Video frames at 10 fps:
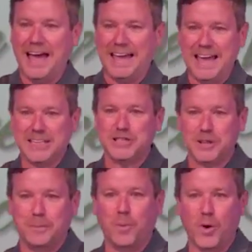get to
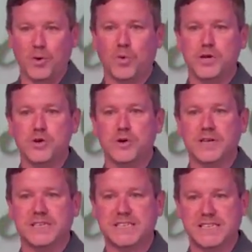the point where you
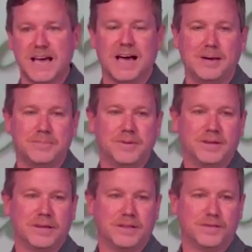
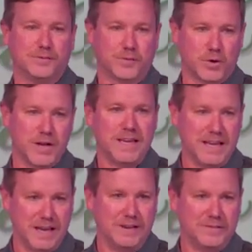accept the free
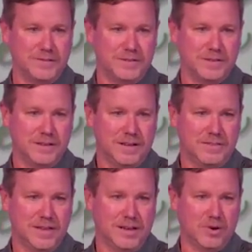gift
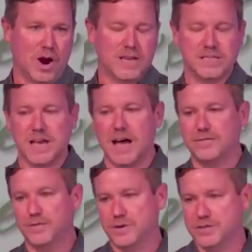that Christ died
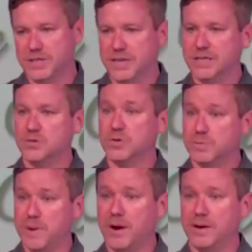for your sins, was
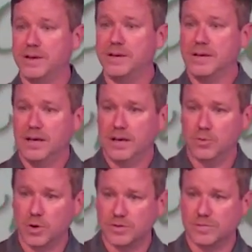buried, and
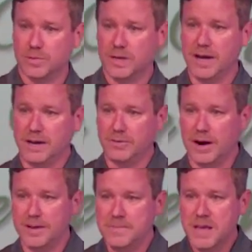rose from the dead,
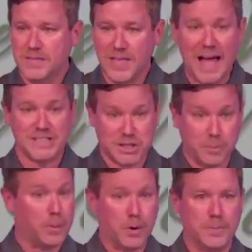right? That's the
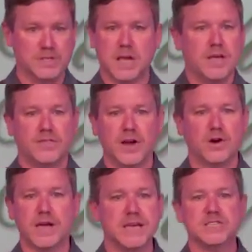purpose. There
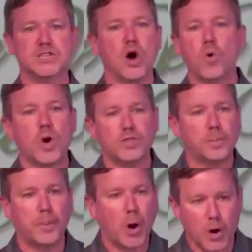is no other
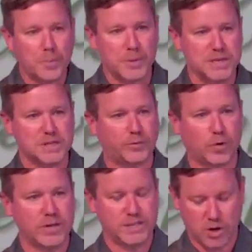purpose
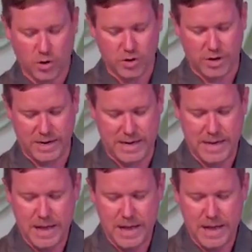for eternity